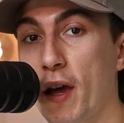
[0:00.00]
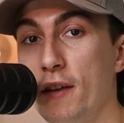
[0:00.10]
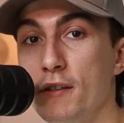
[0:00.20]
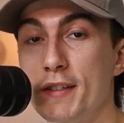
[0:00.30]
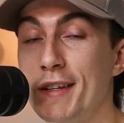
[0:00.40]

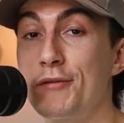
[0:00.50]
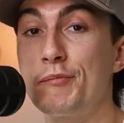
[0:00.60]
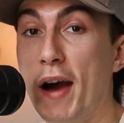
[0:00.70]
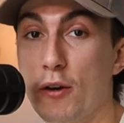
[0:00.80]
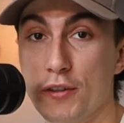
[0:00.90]
panels, and even
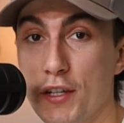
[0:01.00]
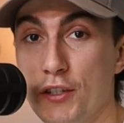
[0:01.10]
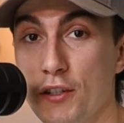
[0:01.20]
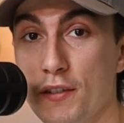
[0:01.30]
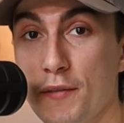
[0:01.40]
power
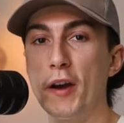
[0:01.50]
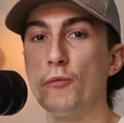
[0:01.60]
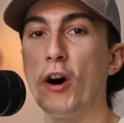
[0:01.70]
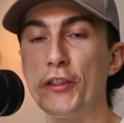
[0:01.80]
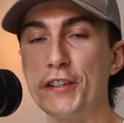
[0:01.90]
stations. And
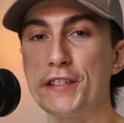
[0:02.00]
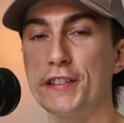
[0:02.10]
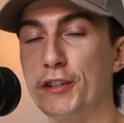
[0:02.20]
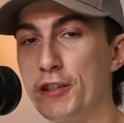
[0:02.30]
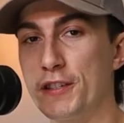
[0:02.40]
while this
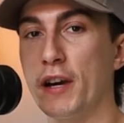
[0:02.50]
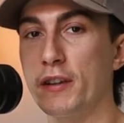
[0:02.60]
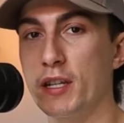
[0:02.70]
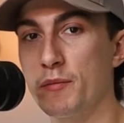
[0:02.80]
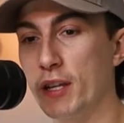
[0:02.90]
could sound
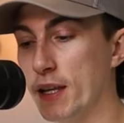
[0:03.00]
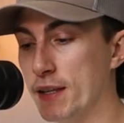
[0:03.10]
intimidating,